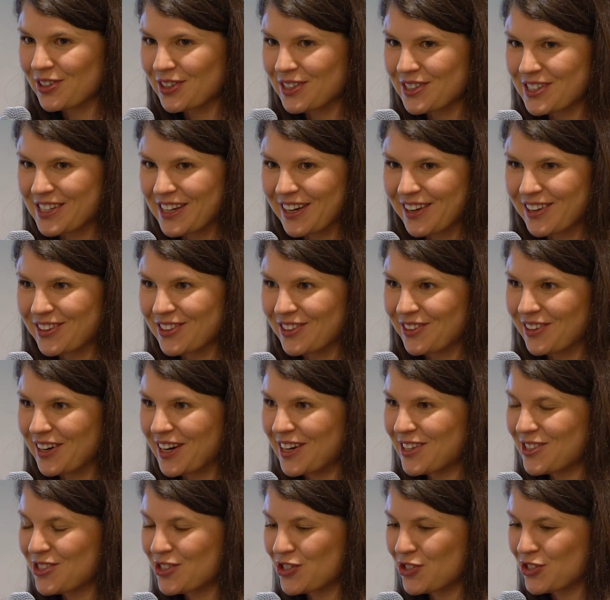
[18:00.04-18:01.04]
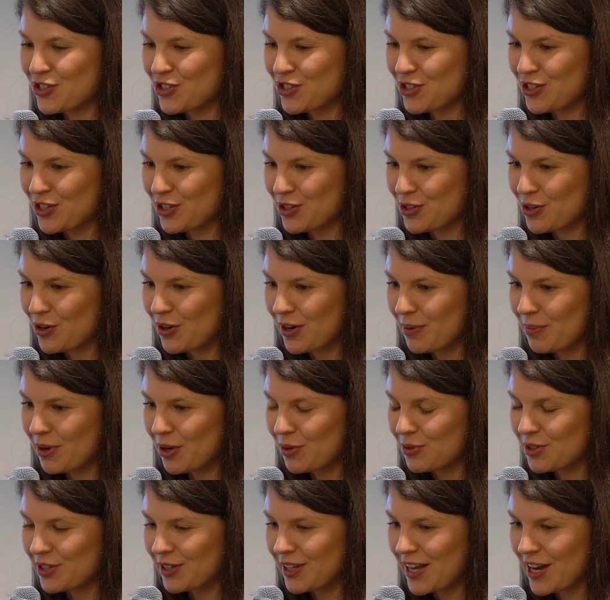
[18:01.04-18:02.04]
in second grade, she talked
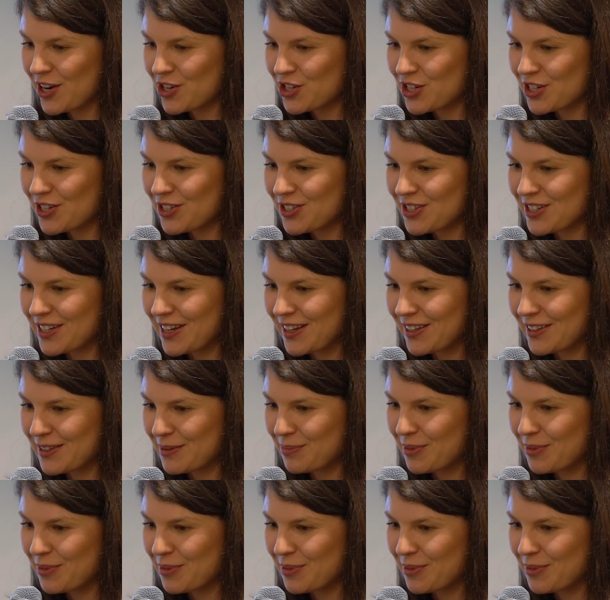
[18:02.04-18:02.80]
about elections and